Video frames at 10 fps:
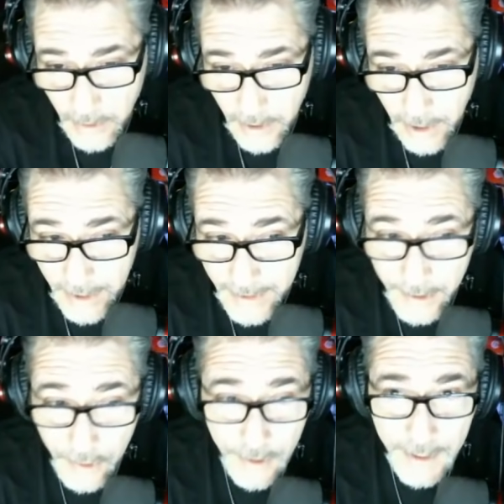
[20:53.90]
And
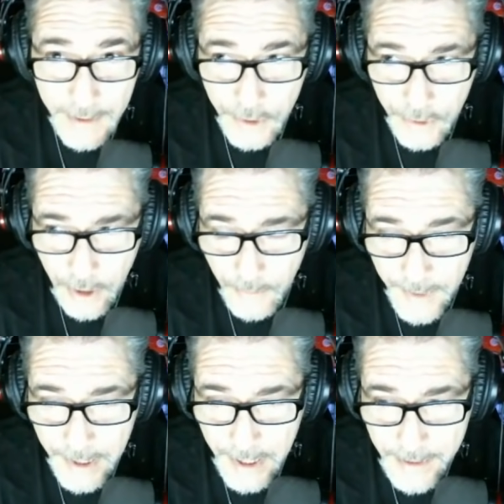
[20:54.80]
you get in trouble
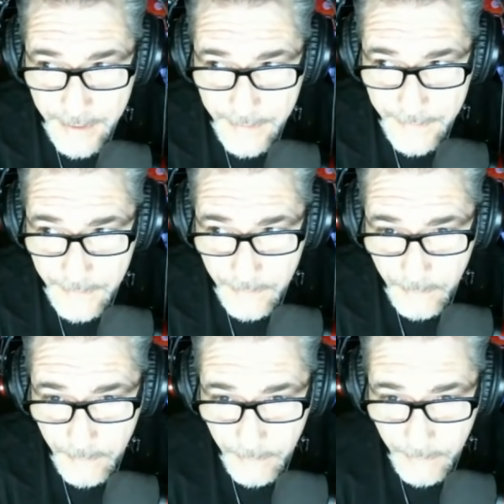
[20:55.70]
because
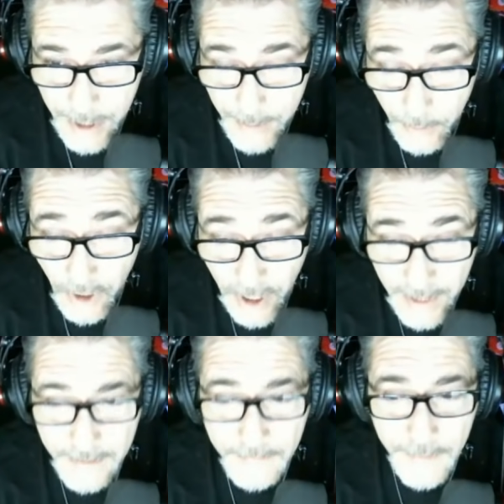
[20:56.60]
people like
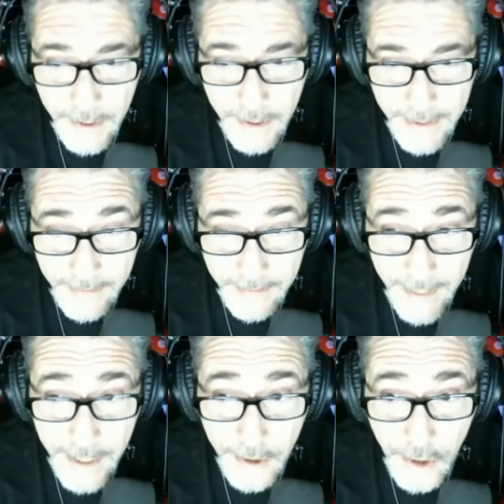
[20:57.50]
the feeling that
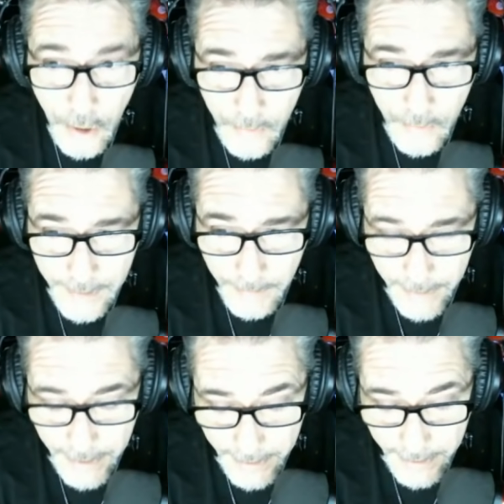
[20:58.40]
they know
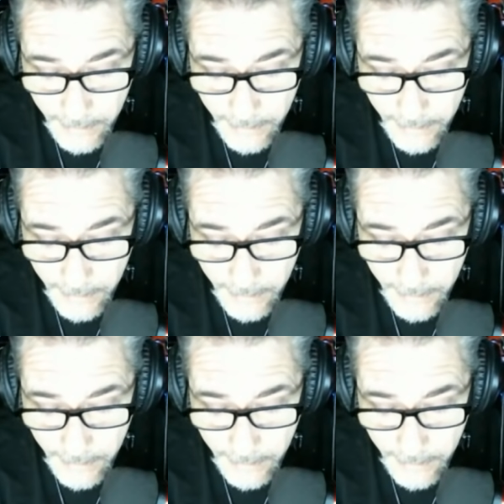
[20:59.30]
something.